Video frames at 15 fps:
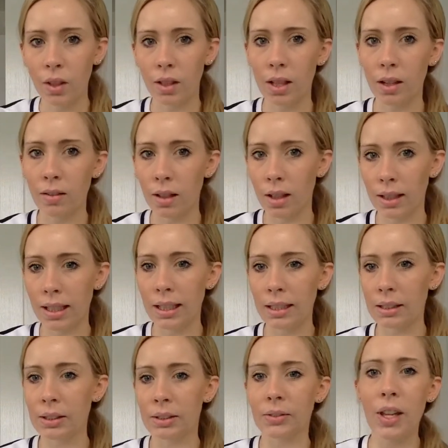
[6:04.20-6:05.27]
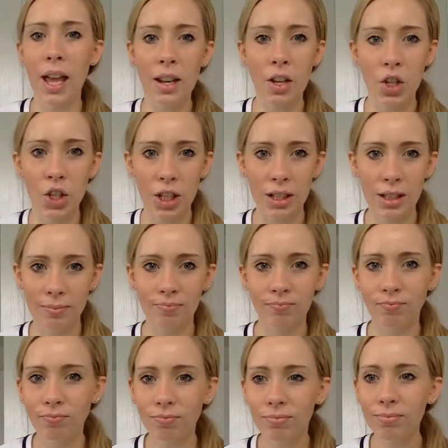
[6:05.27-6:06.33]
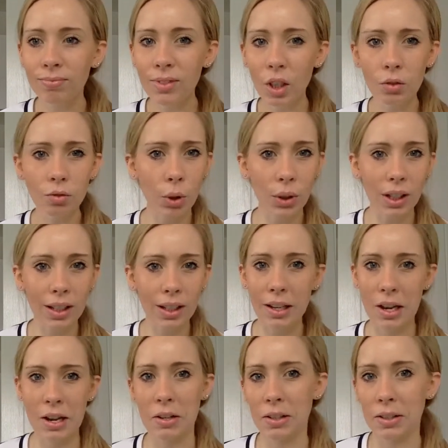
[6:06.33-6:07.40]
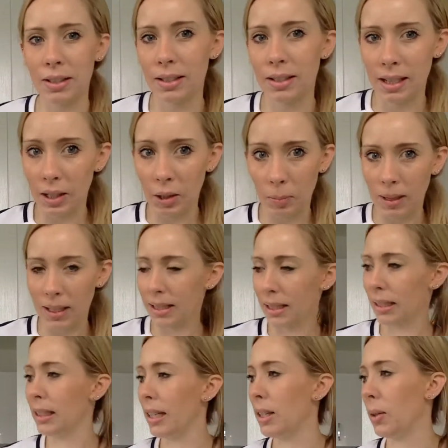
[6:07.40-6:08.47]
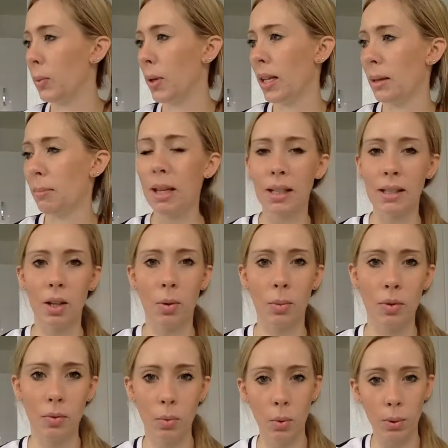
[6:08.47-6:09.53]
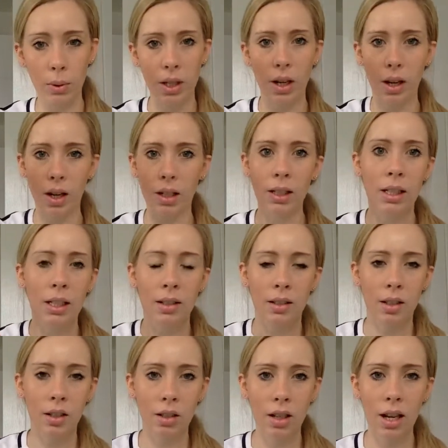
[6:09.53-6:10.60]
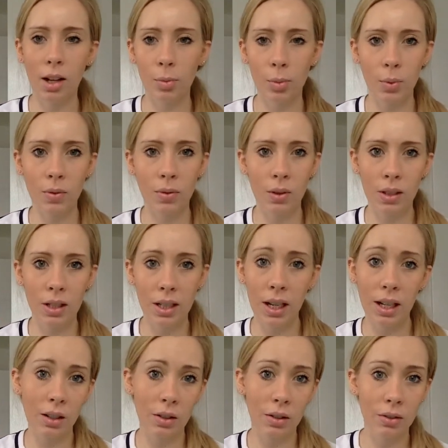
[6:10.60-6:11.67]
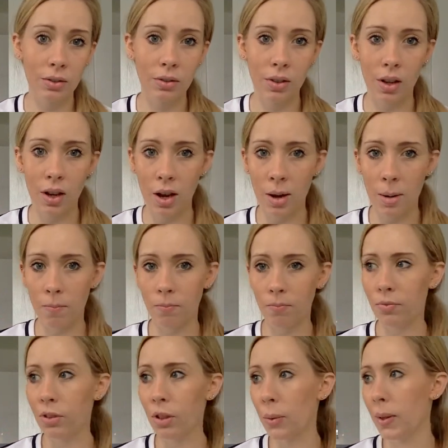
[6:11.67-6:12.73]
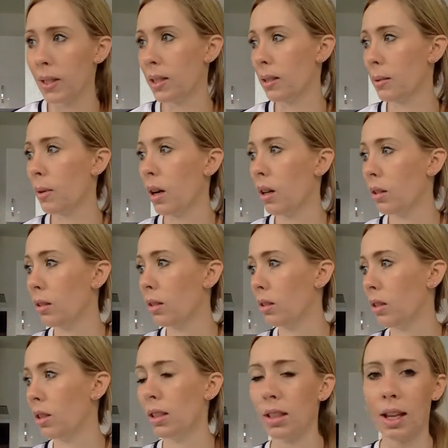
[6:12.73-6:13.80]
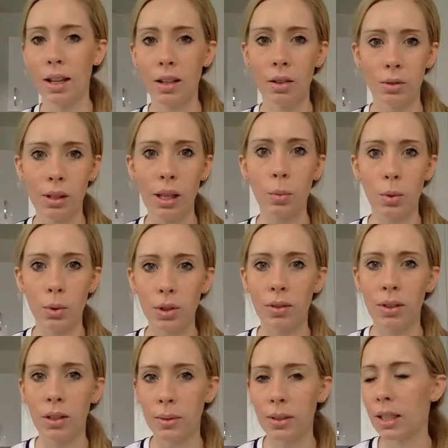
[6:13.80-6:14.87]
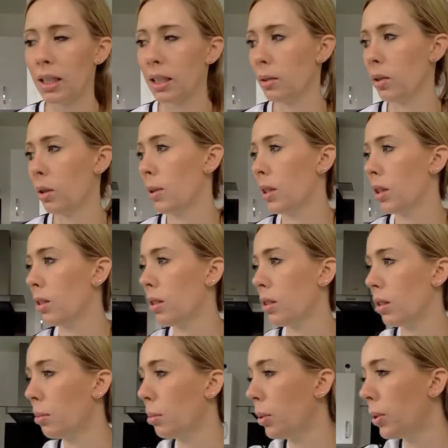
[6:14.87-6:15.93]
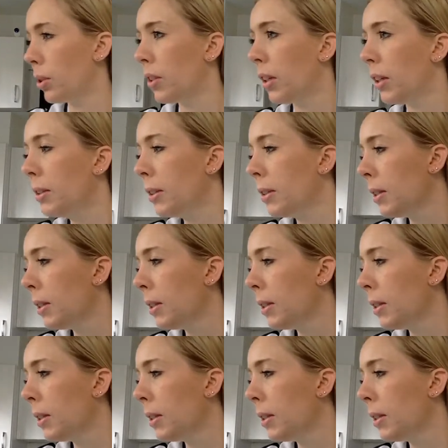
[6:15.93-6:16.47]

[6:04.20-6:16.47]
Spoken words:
They're like a little energy rocket in a stick, basically, that we mix up with water, so it helps with your intake of fluids as well, and getting all that water in that we need, that we know is so important.